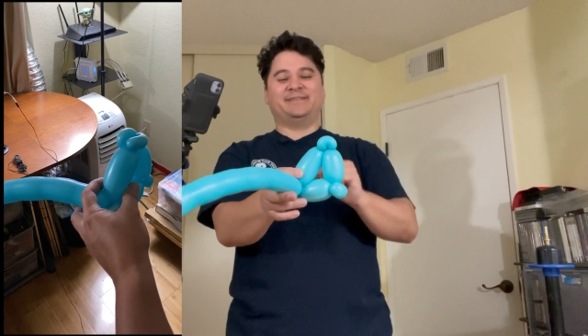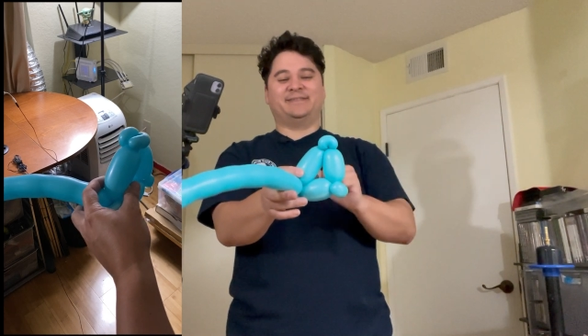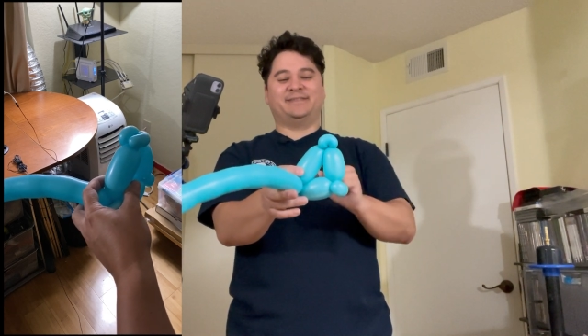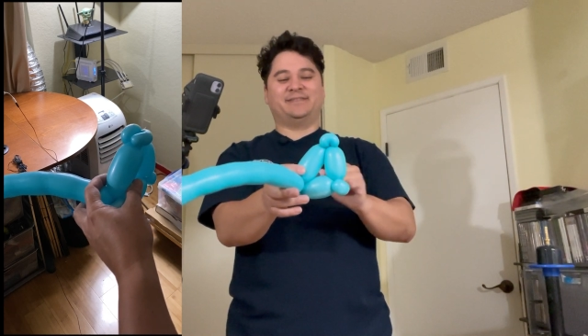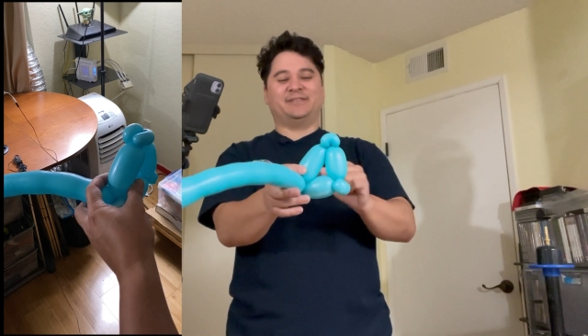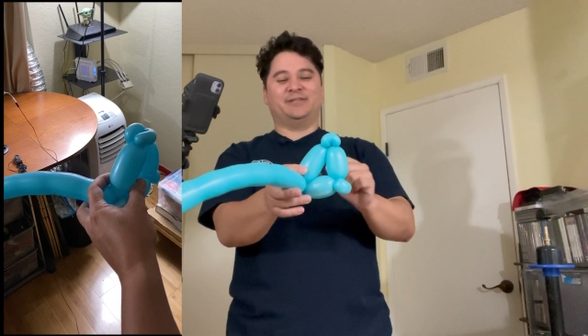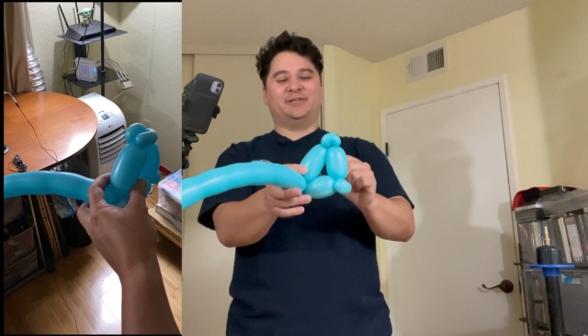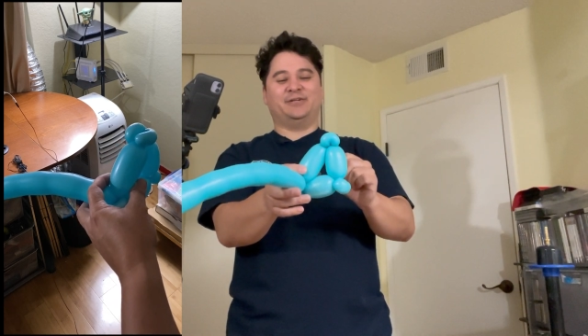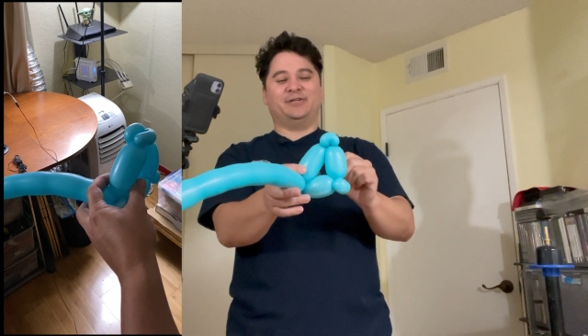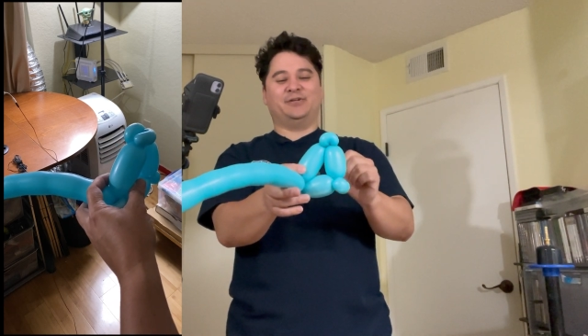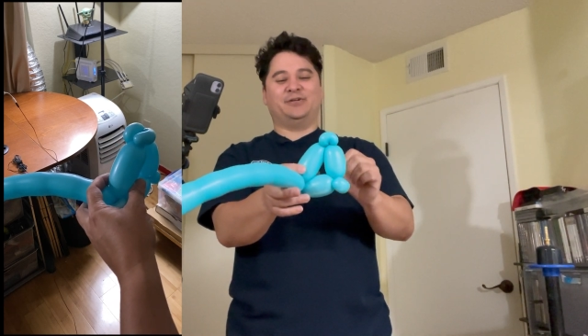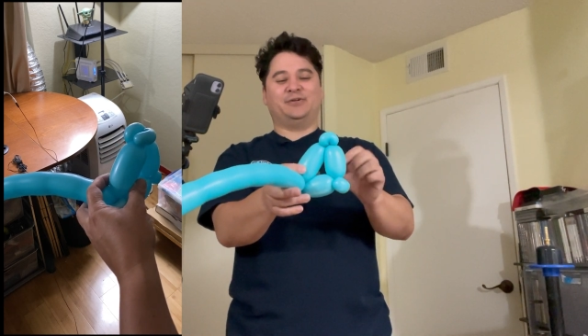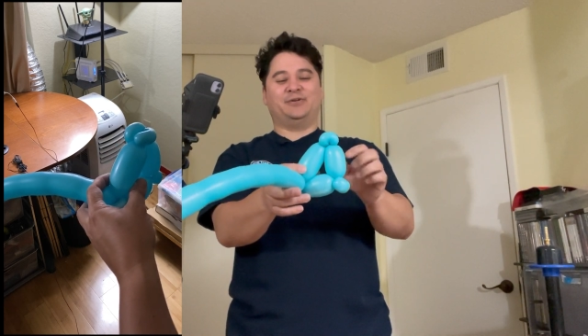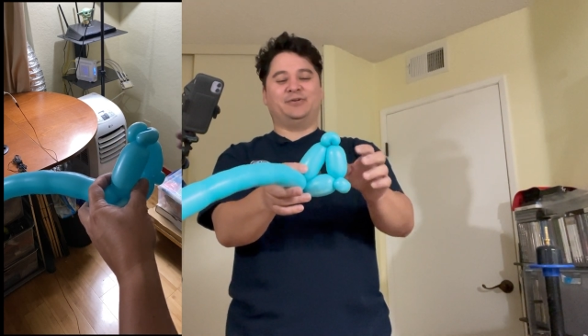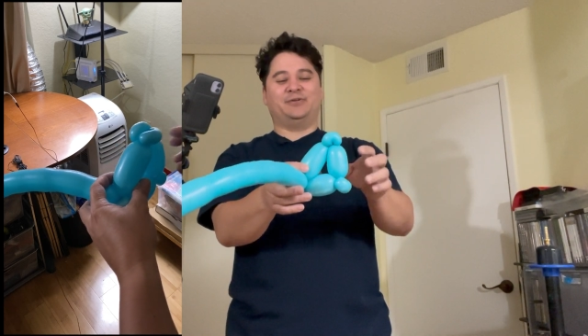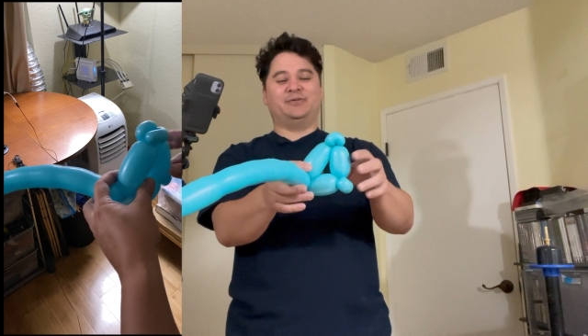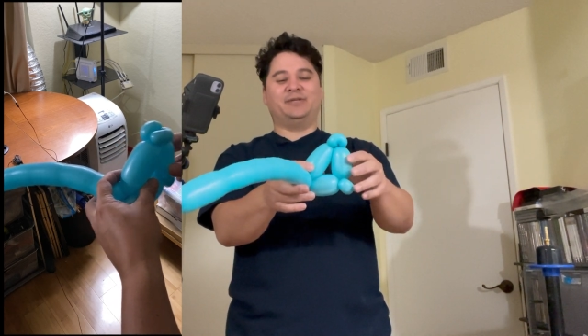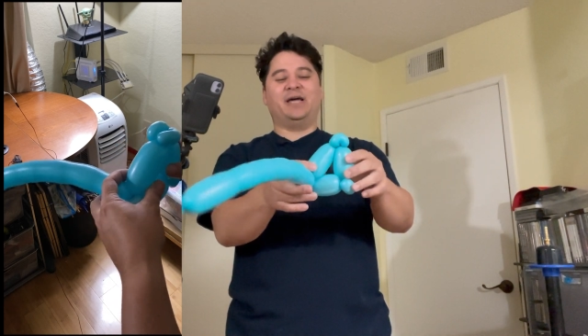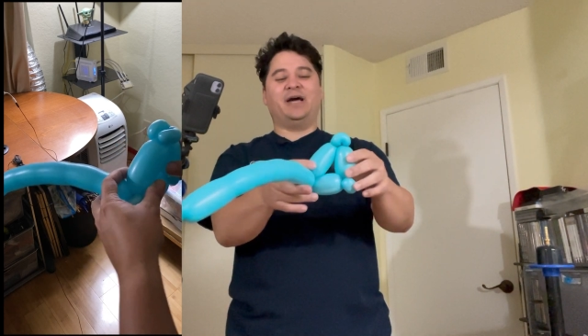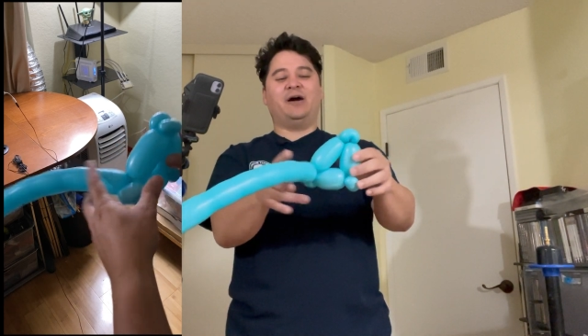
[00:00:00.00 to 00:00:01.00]

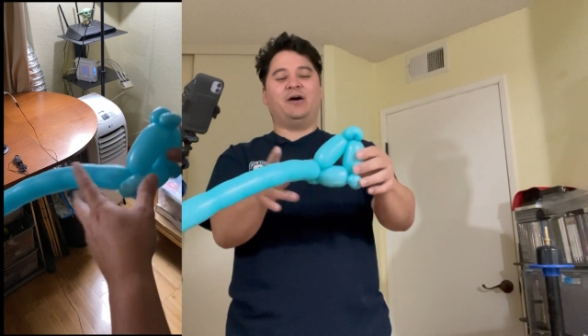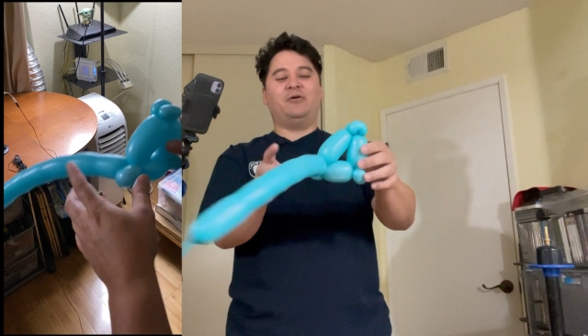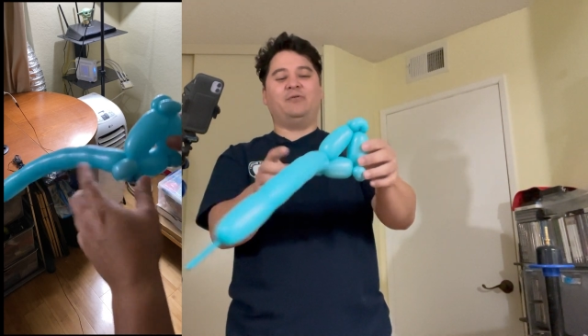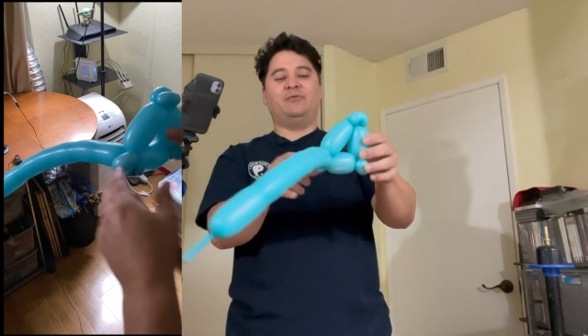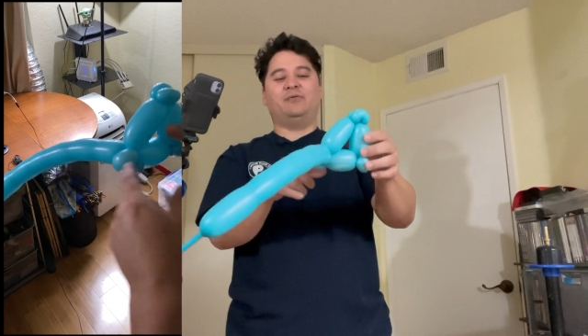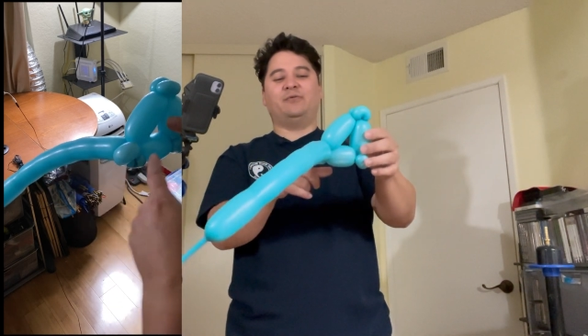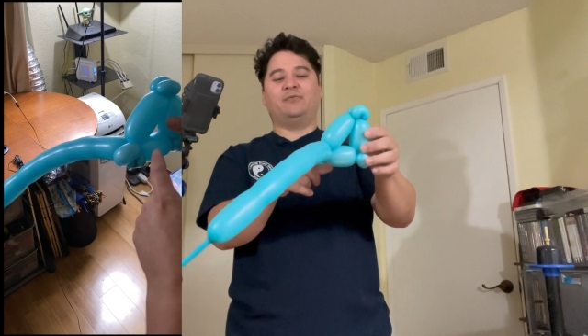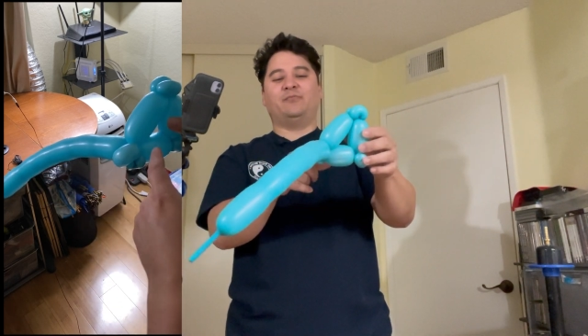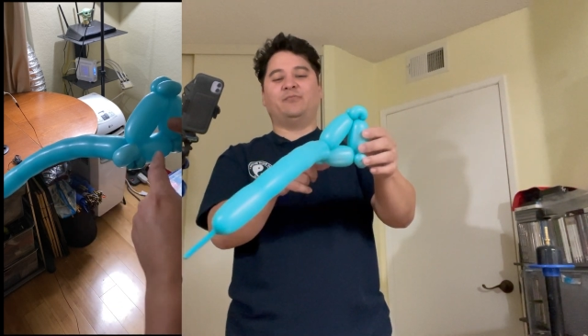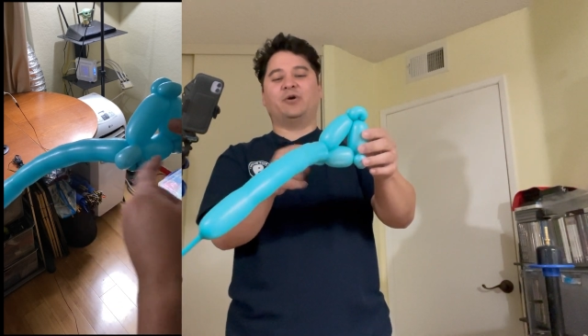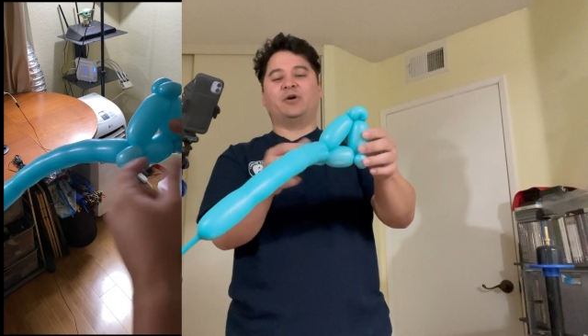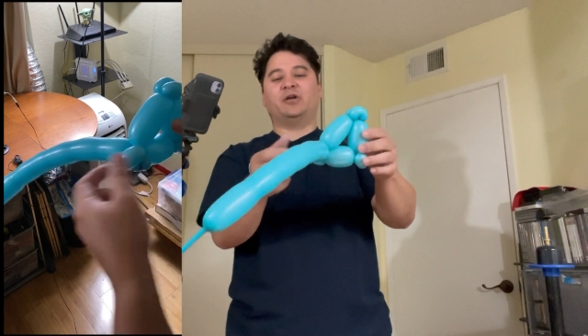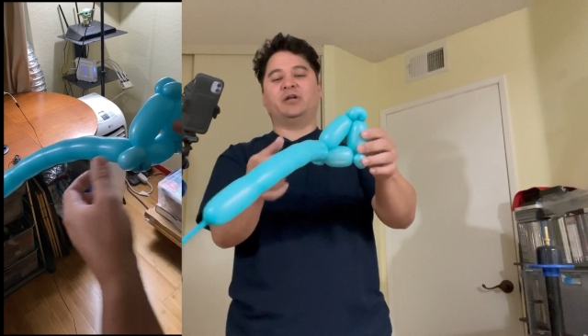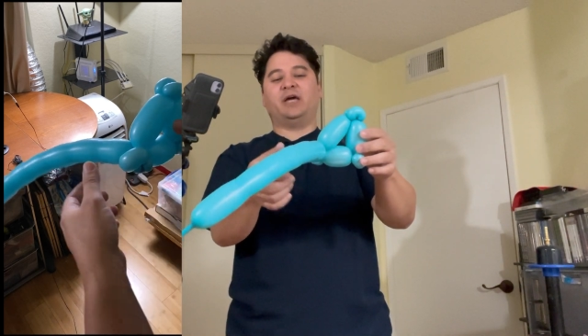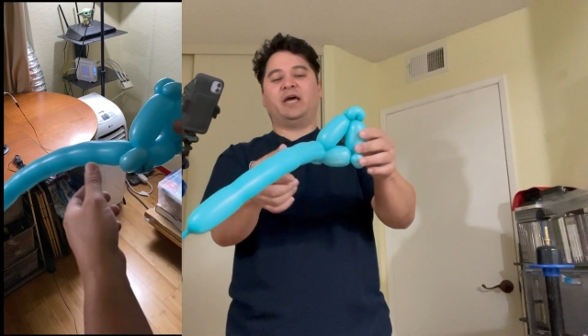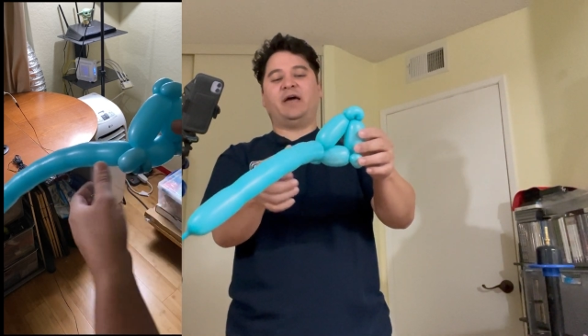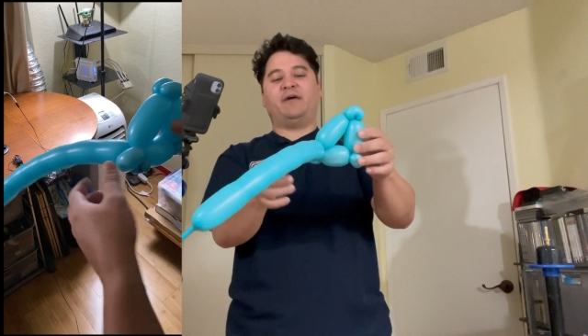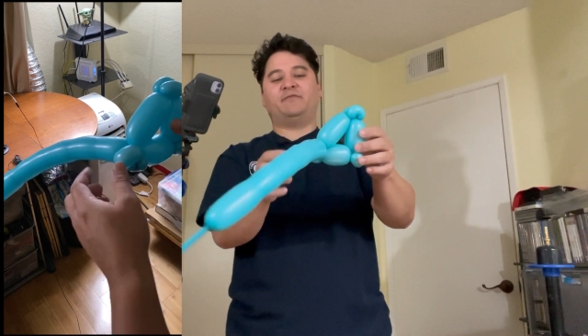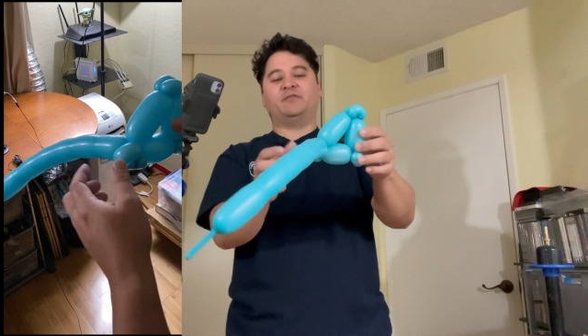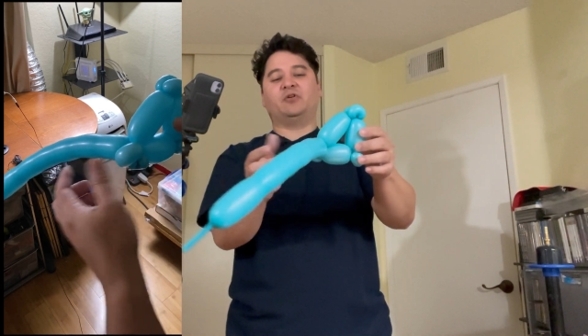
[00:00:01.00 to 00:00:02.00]
So now we're gonna
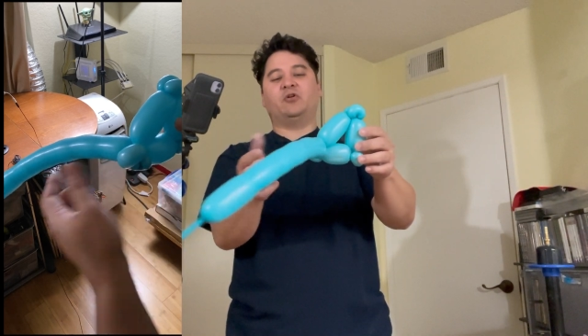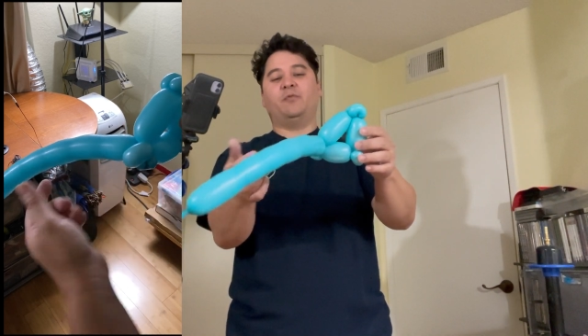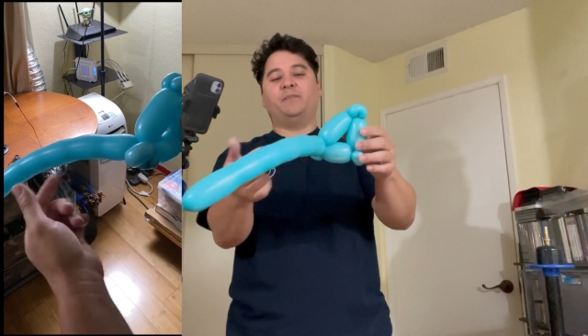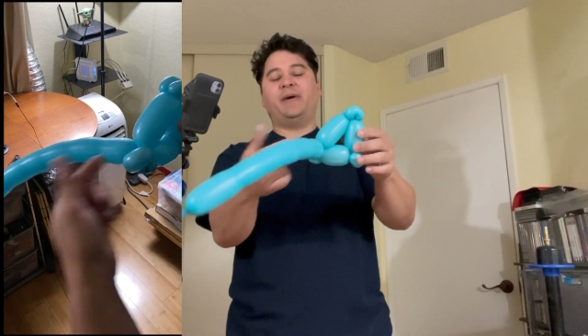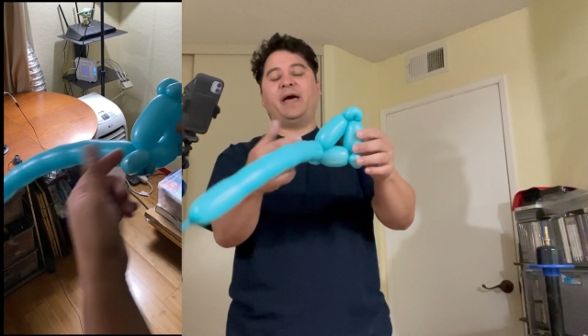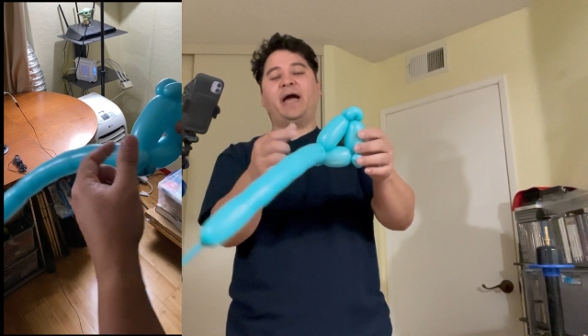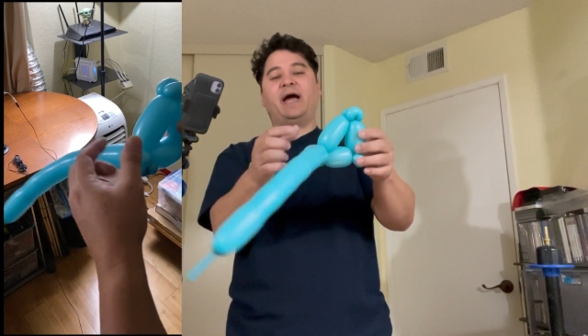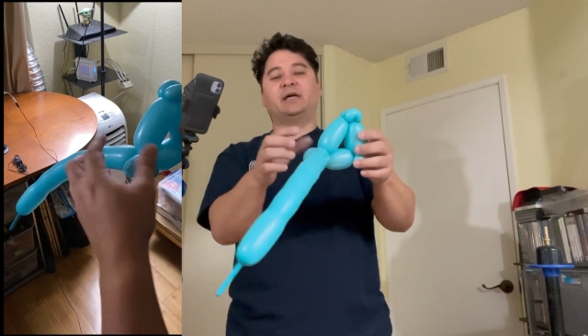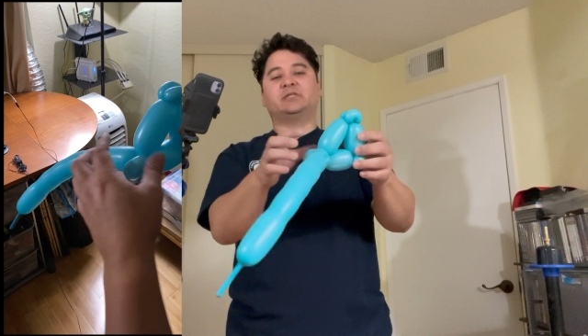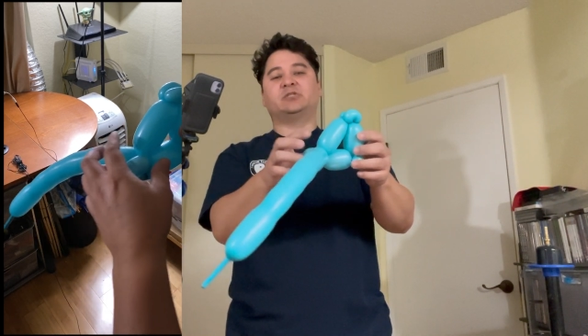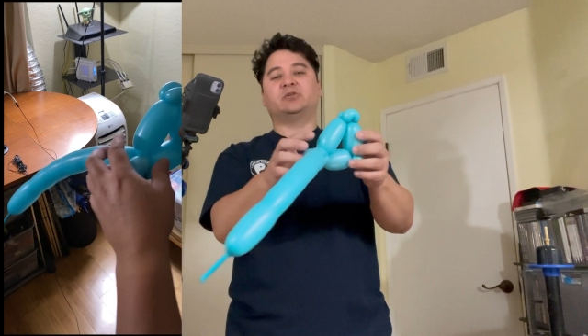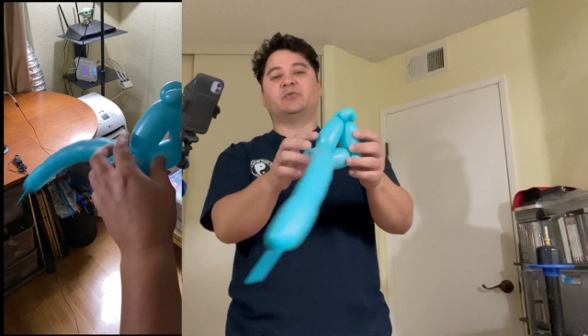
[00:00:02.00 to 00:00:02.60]
have to go back.